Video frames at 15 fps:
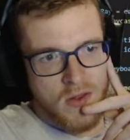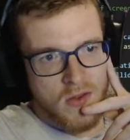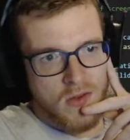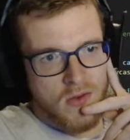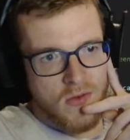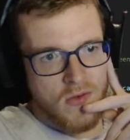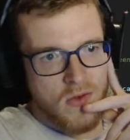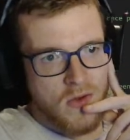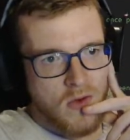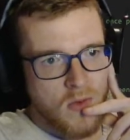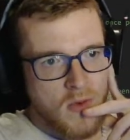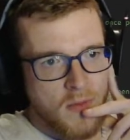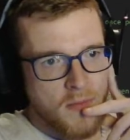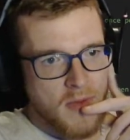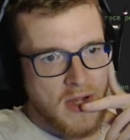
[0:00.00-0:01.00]
So
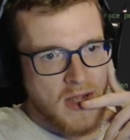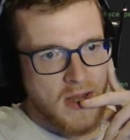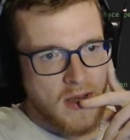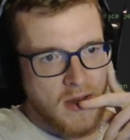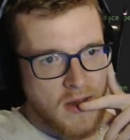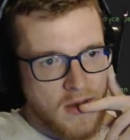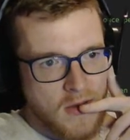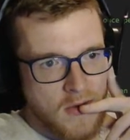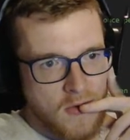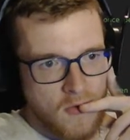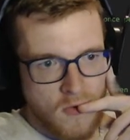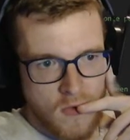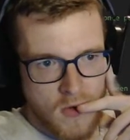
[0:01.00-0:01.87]
we might need to